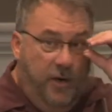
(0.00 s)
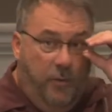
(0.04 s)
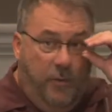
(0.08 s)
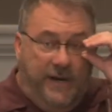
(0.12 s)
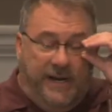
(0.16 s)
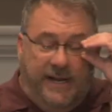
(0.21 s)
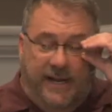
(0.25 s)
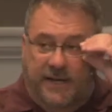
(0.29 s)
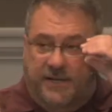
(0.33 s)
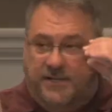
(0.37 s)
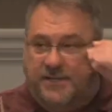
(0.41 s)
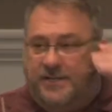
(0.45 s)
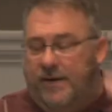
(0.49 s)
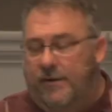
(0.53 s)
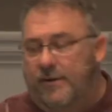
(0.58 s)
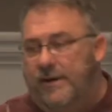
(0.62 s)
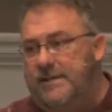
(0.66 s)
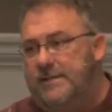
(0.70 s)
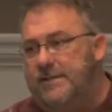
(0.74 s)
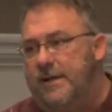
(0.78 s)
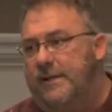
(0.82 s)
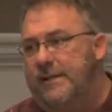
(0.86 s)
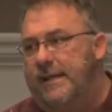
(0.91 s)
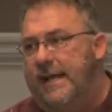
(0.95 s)
we did a
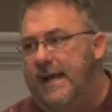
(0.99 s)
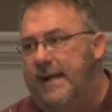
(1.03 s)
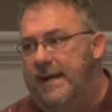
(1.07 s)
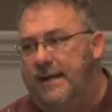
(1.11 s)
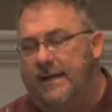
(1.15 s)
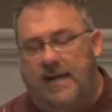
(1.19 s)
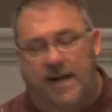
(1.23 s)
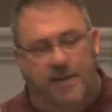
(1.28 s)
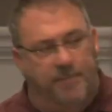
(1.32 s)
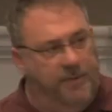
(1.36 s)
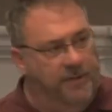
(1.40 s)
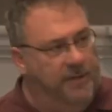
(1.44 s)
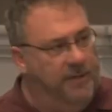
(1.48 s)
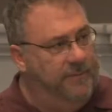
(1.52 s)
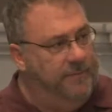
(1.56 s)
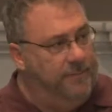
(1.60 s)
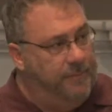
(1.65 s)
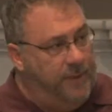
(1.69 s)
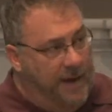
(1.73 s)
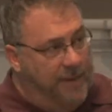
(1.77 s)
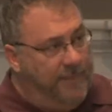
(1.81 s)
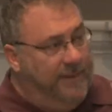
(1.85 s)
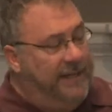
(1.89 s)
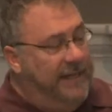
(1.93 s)
series on that
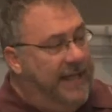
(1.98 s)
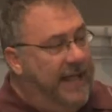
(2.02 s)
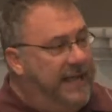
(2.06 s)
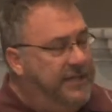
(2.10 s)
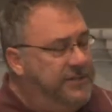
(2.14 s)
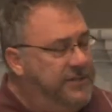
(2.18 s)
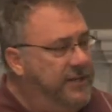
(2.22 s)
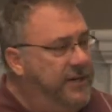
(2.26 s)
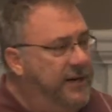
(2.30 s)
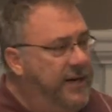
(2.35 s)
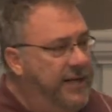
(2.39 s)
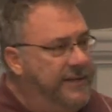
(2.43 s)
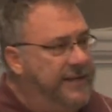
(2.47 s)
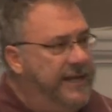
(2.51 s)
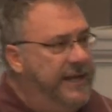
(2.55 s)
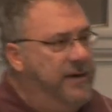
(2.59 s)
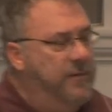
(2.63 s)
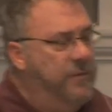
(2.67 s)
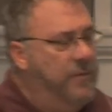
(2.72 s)
probably last year, I think it